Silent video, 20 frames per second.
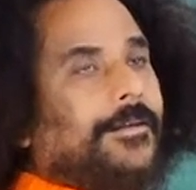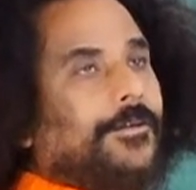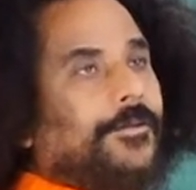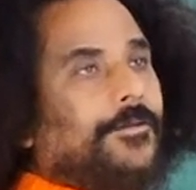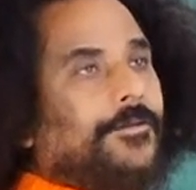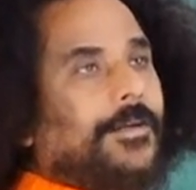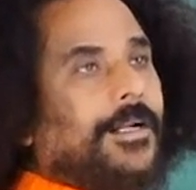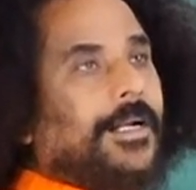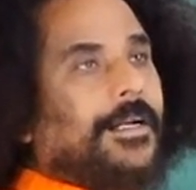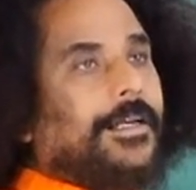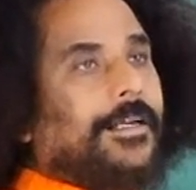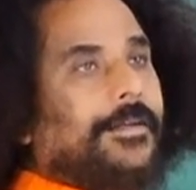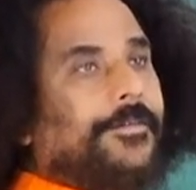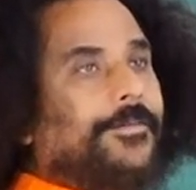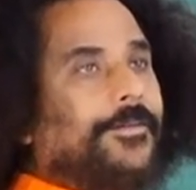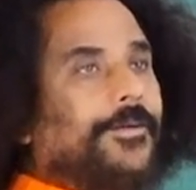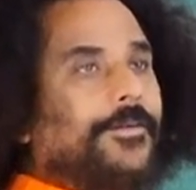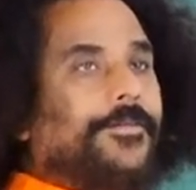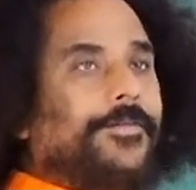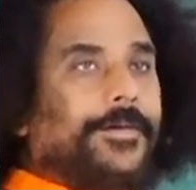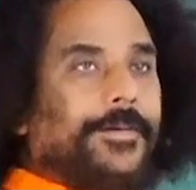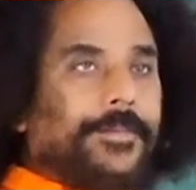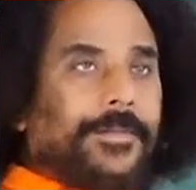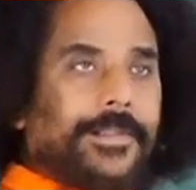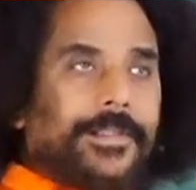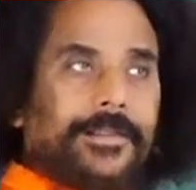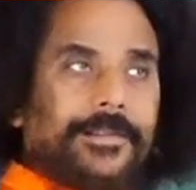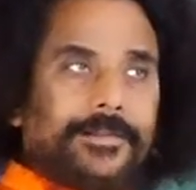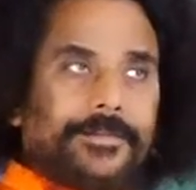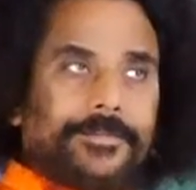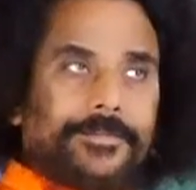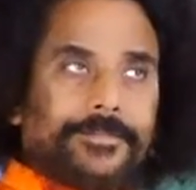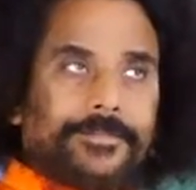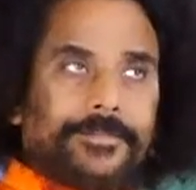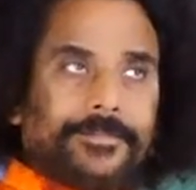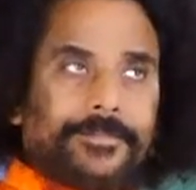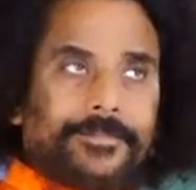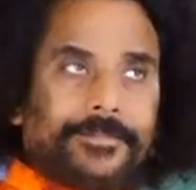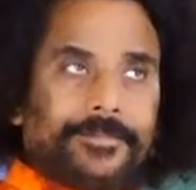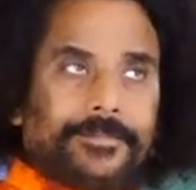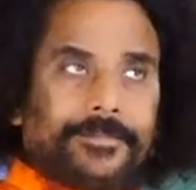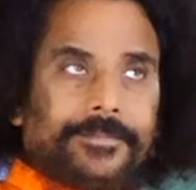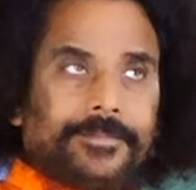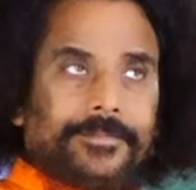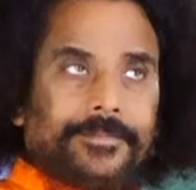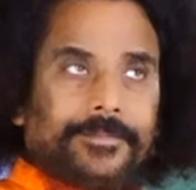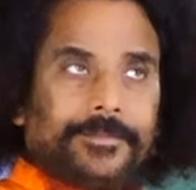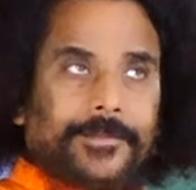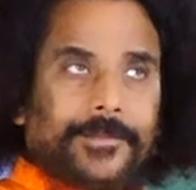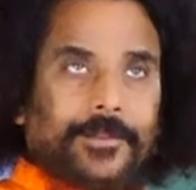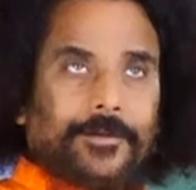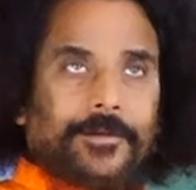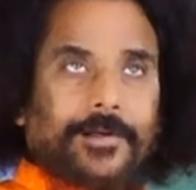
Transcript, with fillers: Do not leave your family, do